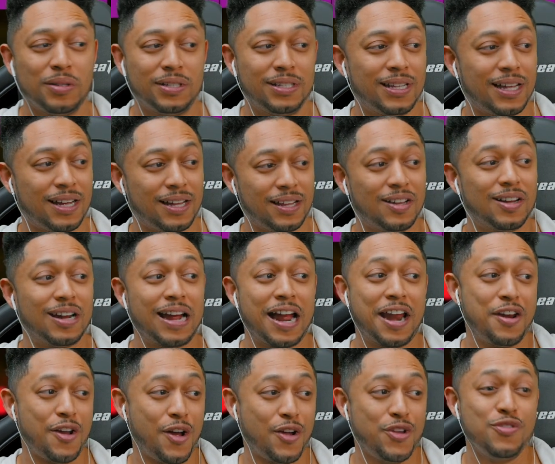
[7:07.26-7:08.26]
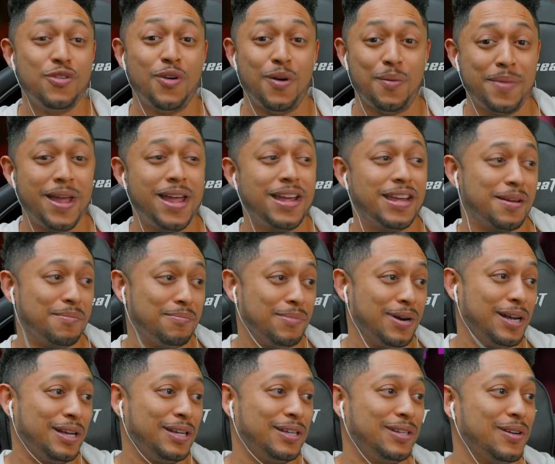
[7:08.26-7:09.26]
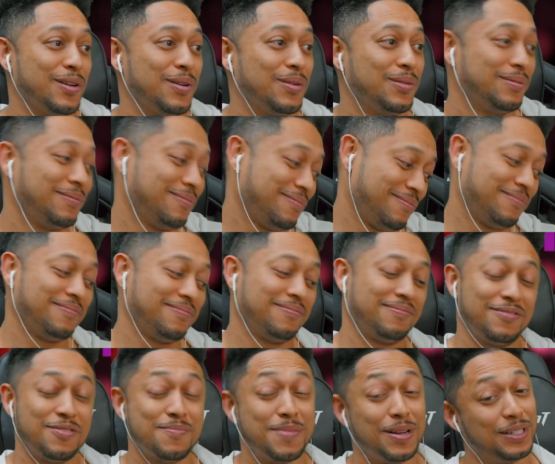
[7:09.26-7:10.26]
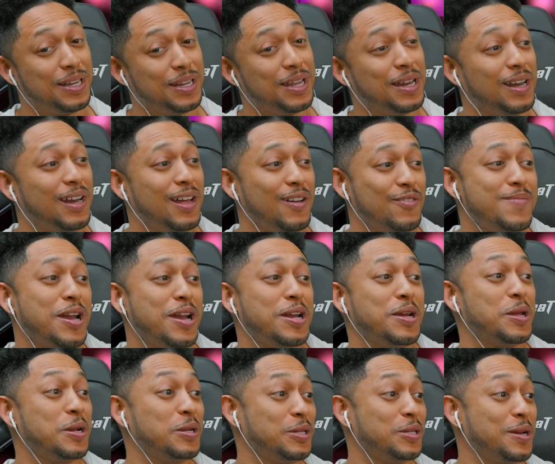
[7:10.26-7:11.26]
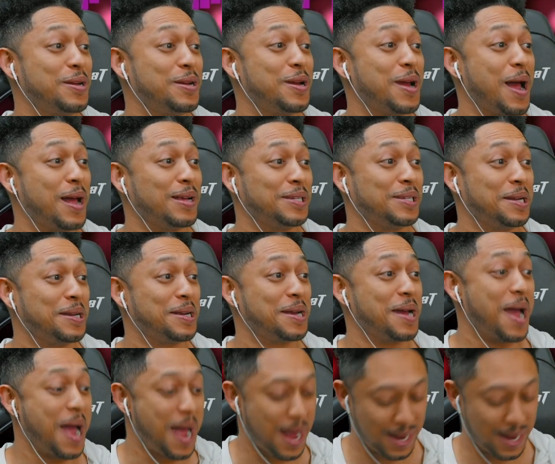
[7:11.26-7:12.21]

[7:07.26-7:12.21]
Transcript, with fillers: He's like, look, I know you gonna make it, bruh. So you about to get a love. You about to get a Zinkai, Zinkai.